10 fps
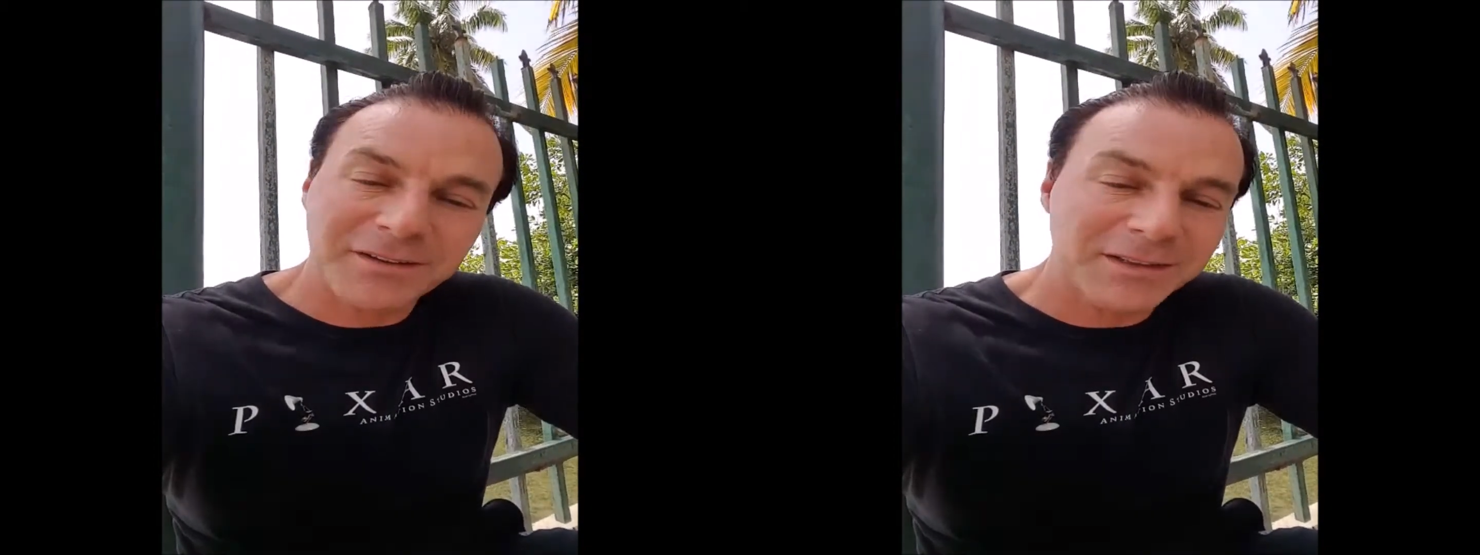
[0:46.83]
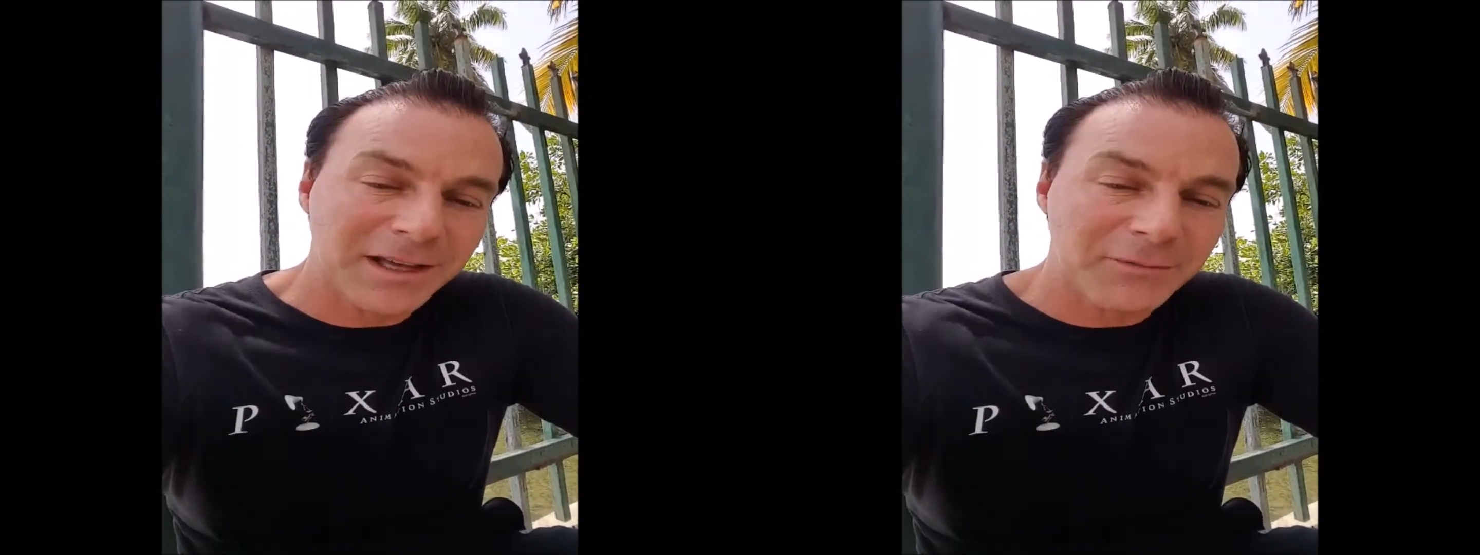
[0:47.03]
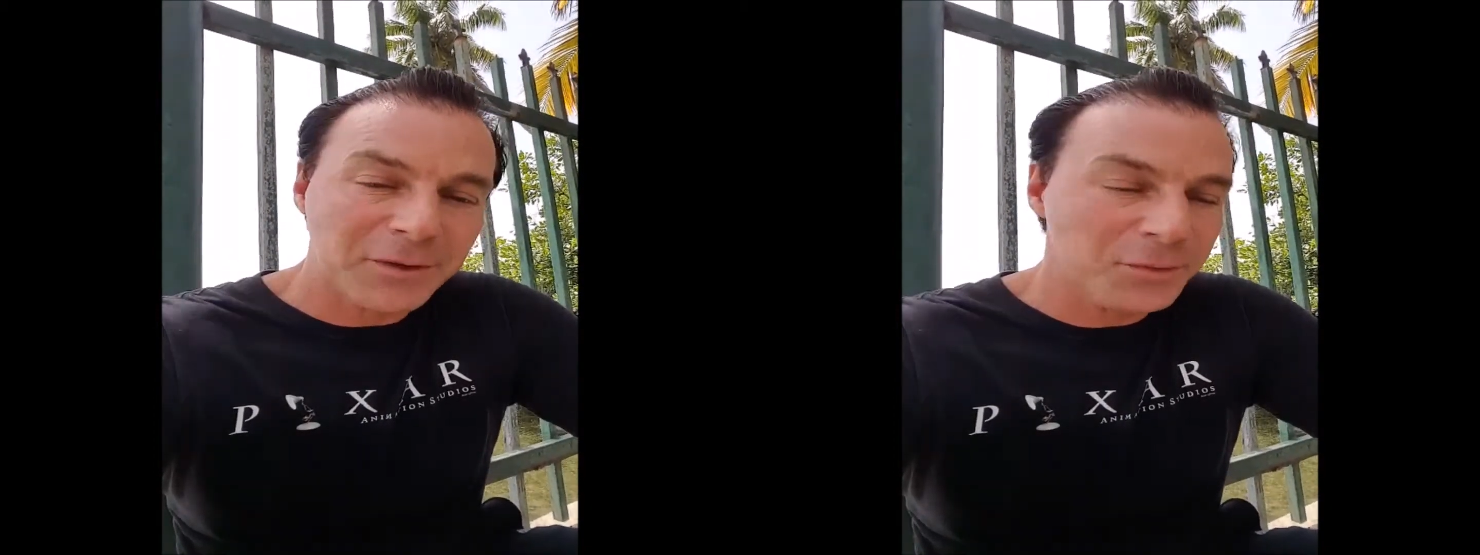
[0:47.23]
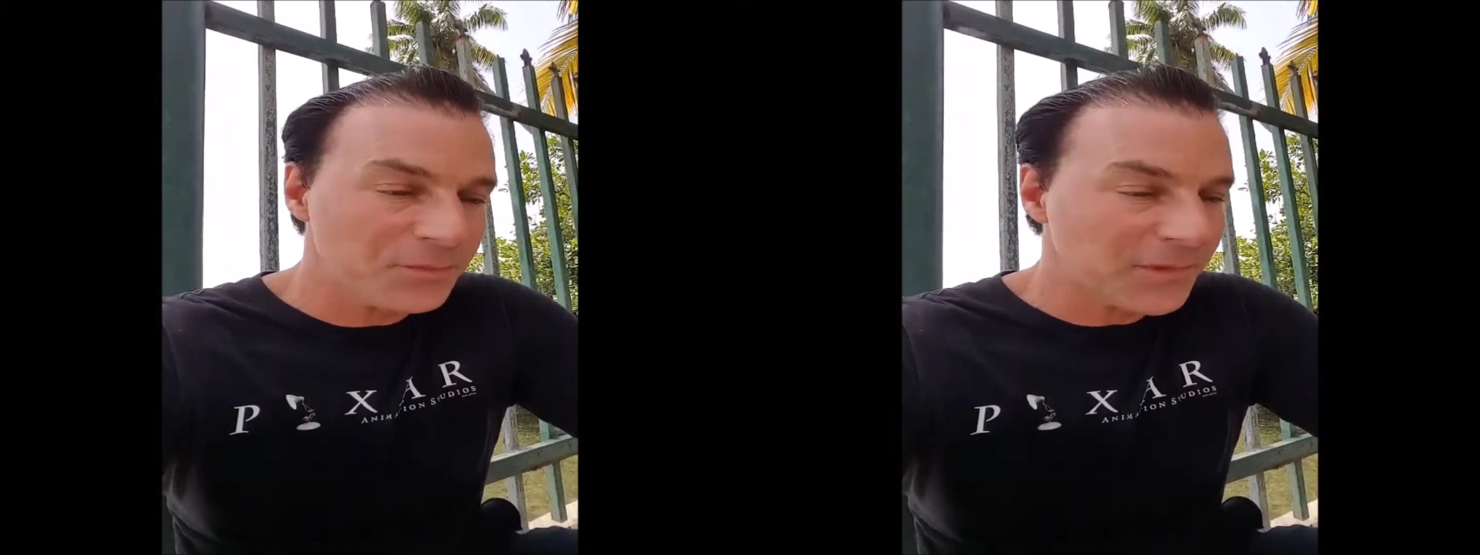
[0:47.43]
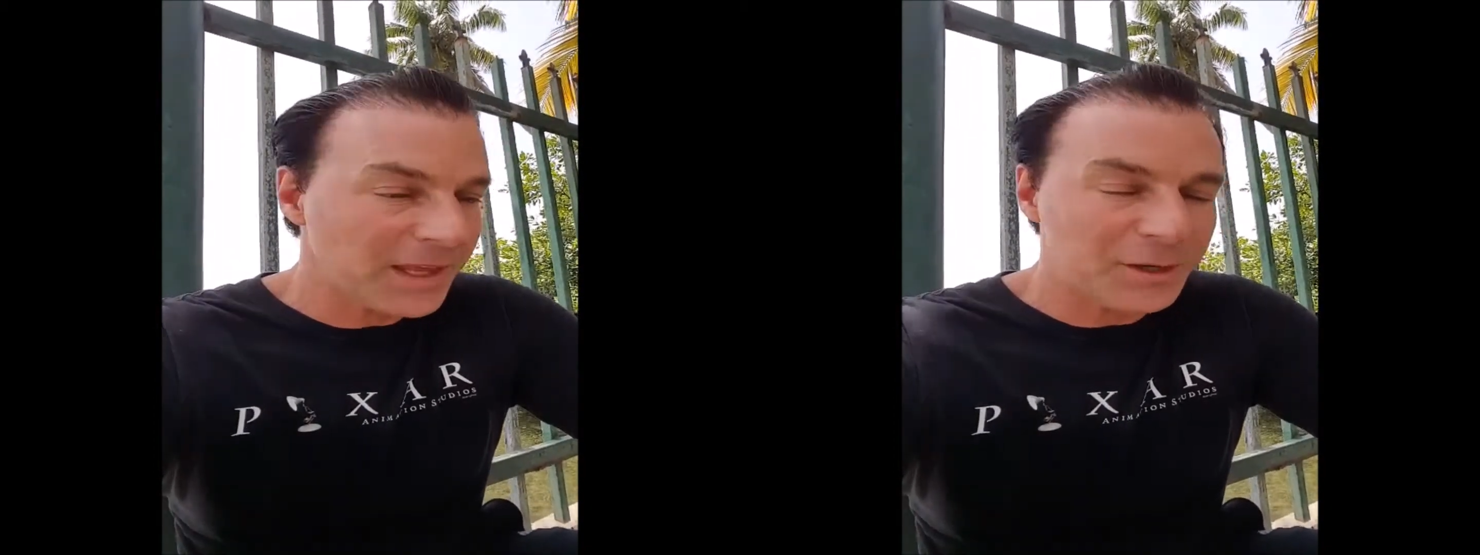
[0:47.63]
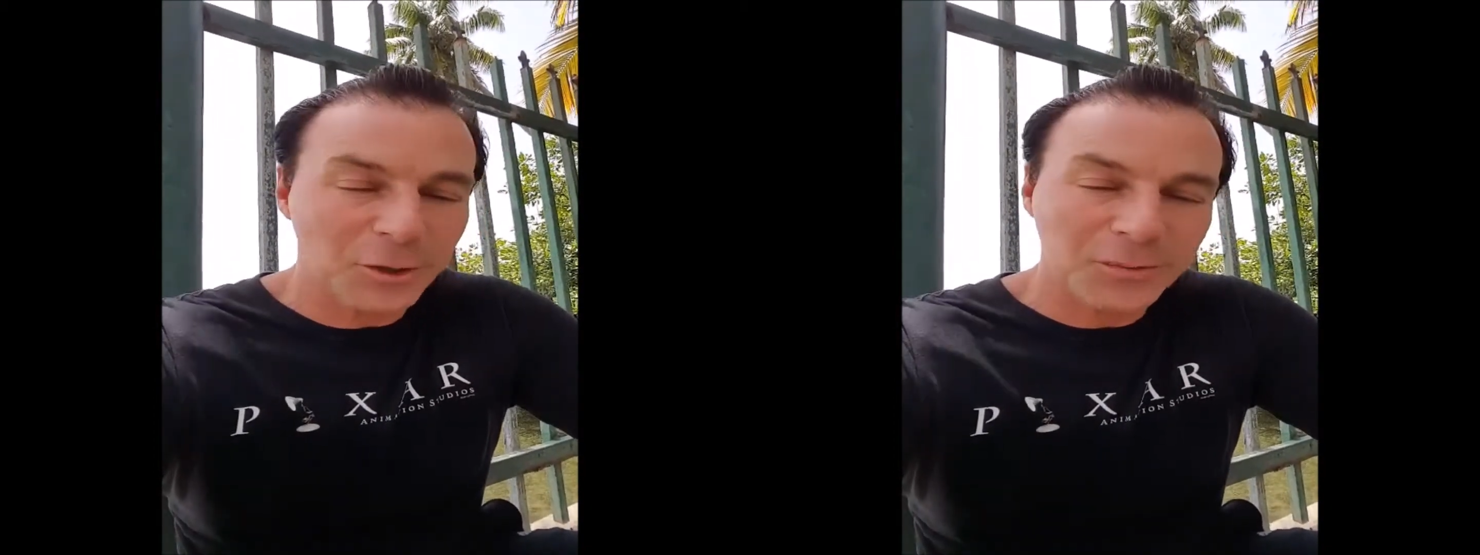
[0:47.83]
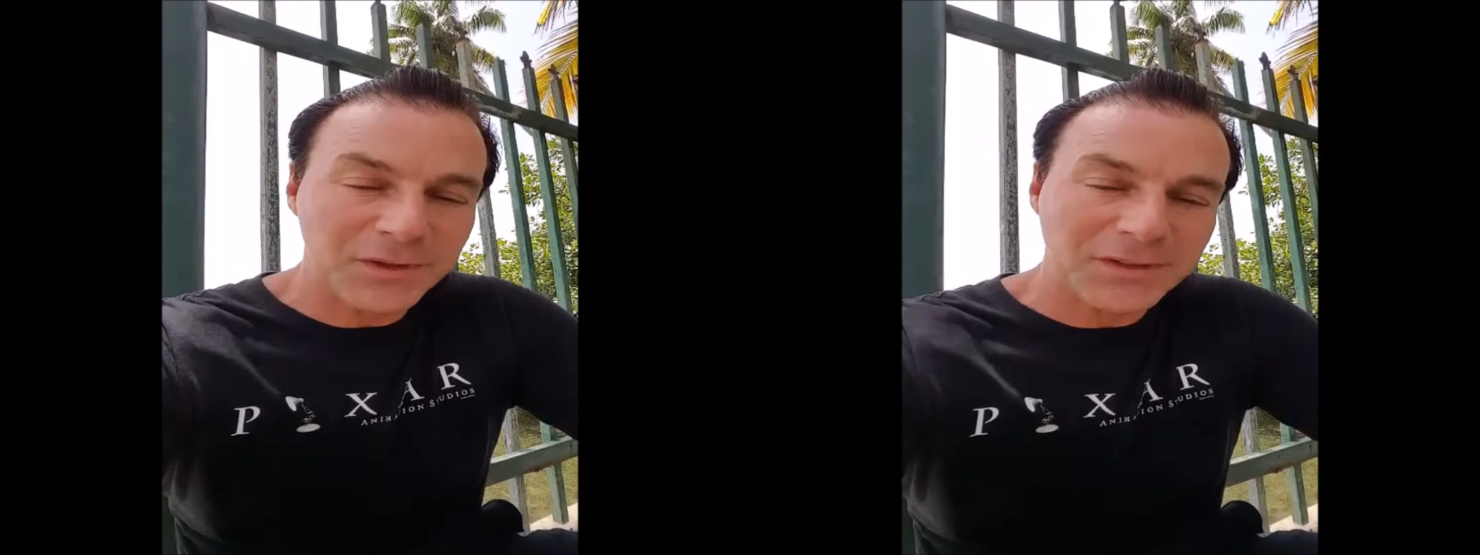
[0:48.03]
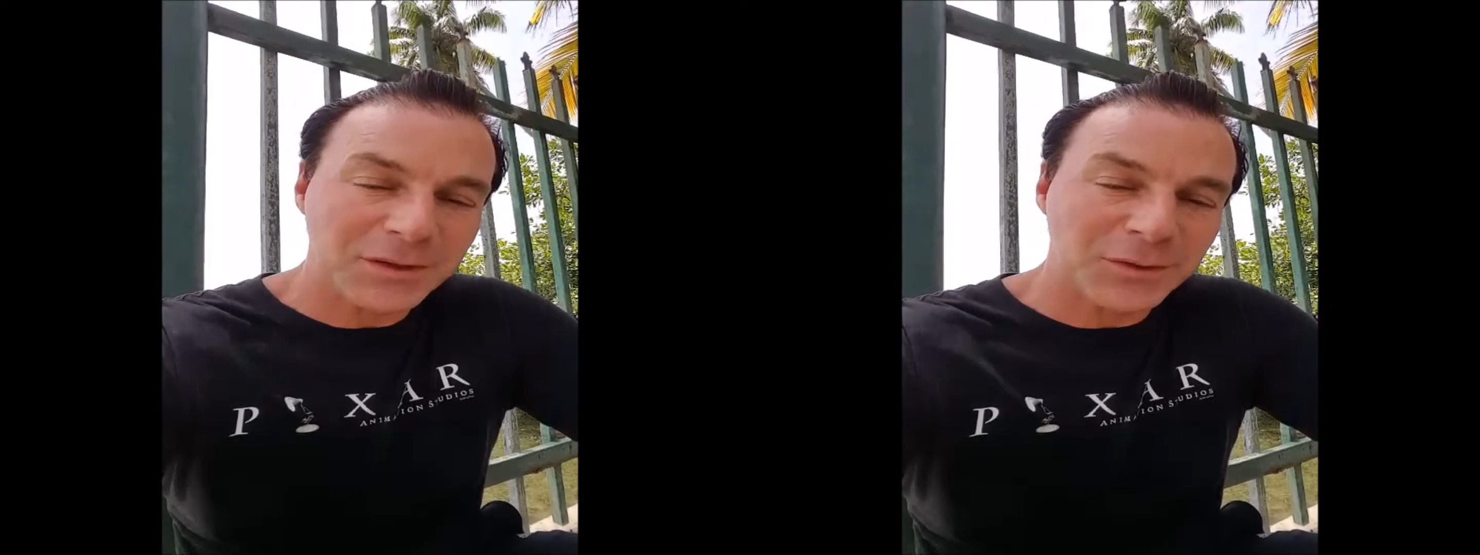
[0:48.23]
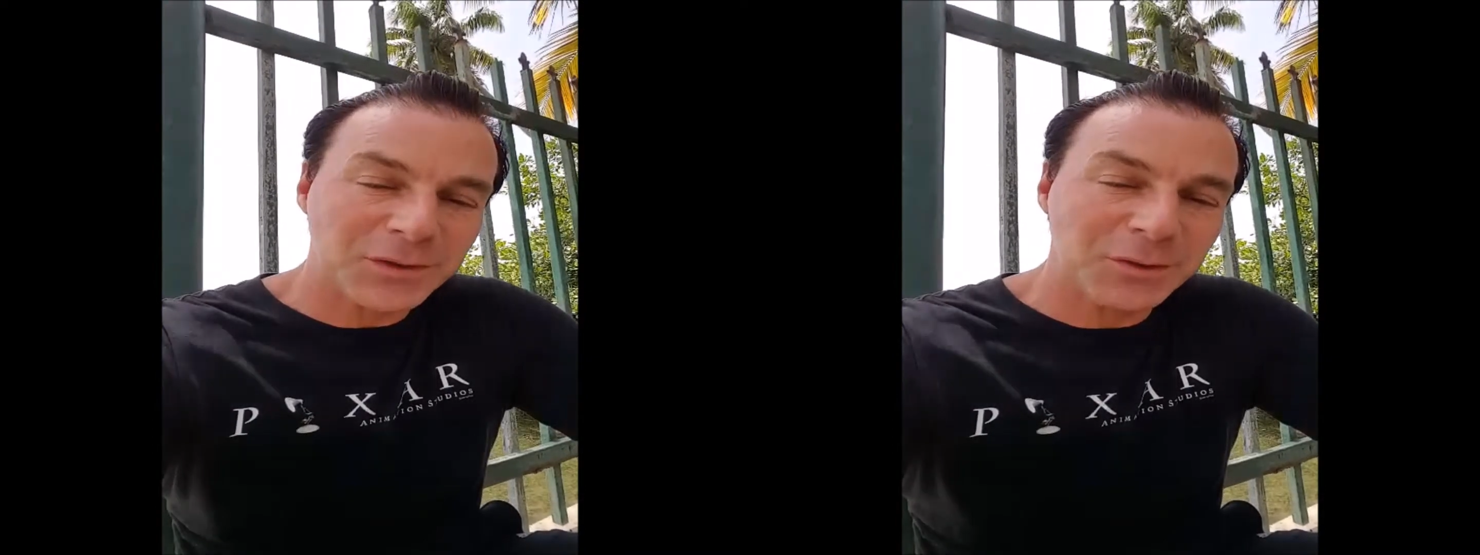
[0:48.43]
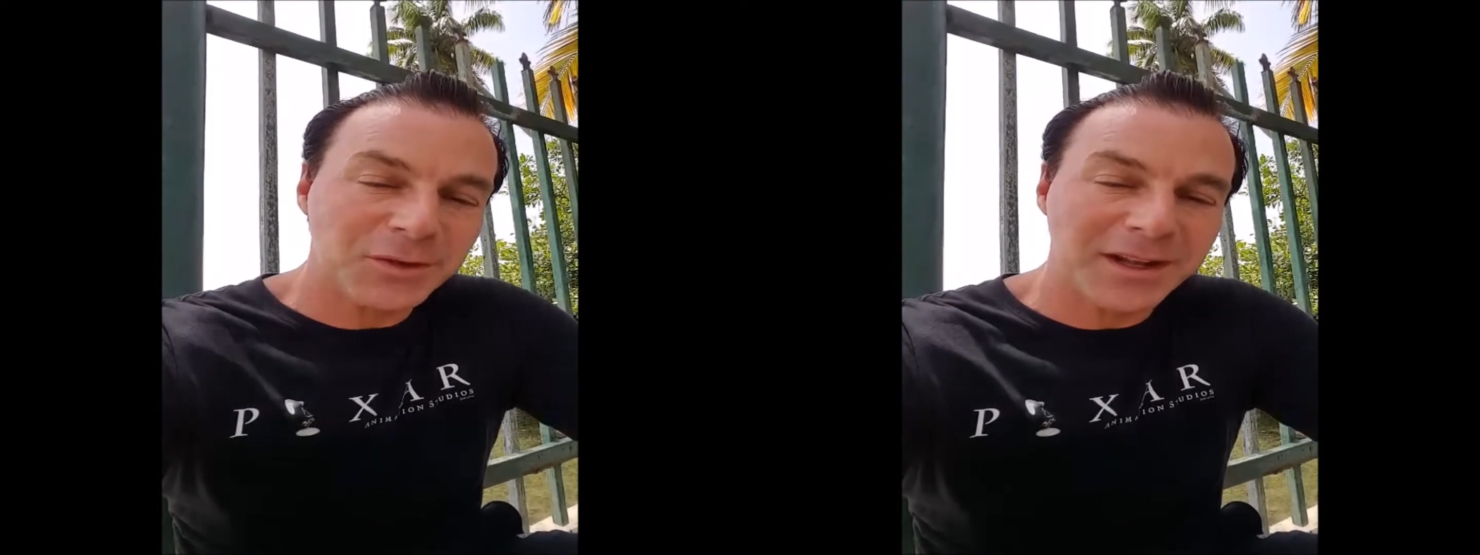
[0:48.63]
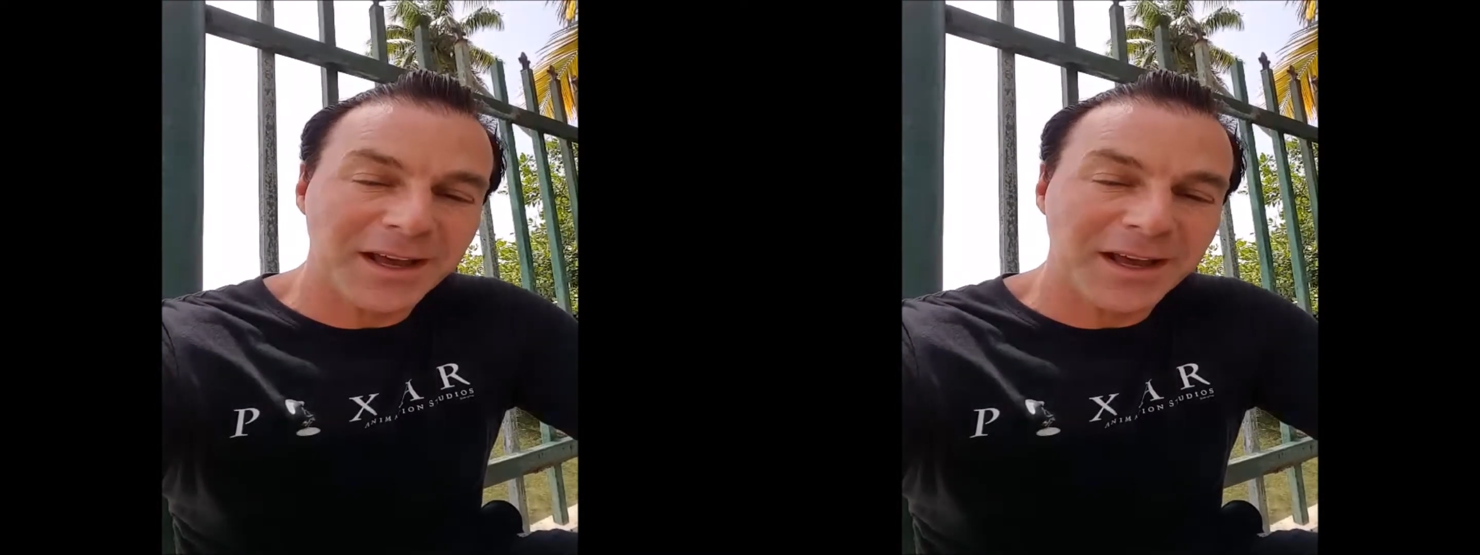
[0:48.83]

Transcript: I love you and hope to see you soon.